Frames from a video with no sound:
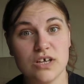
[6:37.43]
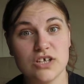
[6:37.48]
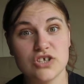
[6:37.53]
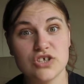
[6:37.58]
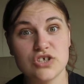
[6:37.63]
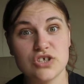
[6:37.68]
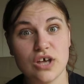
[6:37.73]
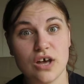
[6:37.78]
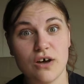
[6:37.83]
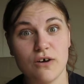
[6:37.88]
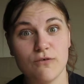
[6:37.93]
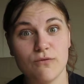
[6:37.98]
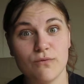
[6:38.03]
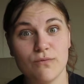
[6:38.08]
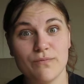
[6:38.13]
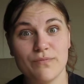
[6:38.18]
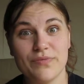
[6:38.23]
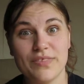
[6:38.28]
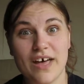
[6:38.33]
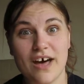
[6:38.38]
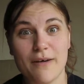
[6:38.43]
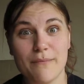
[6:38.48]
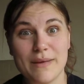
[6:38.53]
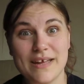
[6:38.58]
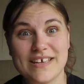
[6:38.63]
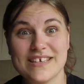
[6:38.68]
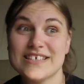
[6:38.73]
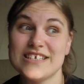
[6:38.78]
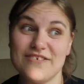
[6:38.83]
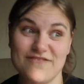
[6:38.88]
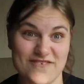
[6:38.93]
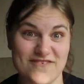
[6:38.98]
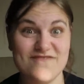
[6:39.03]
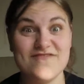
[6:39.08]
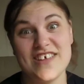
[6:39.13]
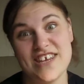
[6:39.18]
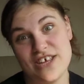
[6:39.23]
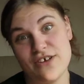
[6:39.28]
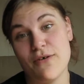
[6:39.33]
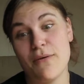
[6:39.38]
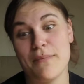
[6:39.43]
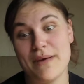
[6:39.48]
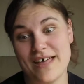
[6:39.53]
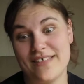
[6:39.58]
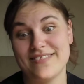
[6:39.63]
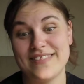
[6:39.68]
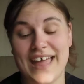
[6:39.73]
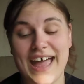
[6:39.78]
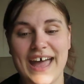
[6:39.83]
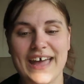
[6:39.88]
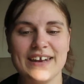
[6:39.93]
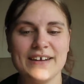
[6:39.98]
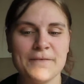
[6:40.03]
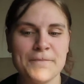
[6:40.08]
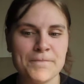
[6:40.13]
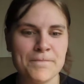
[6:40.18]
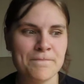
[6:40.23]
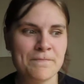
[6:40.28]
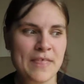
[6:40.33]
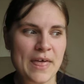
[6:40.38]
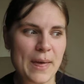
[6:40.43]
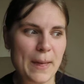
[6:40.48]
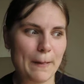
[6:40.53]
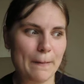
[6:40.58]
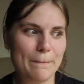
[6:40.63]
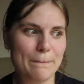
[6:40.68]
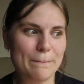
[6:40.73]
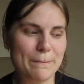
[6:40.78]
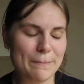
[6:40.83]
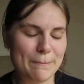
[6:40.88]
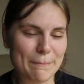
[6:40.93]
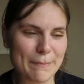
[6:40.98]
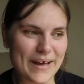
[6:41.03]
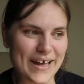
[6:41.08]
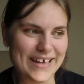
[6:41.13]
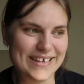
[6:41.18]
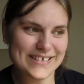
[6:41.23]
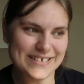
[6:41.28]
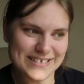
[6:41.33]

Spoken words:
So, I'll make a different video about that. But,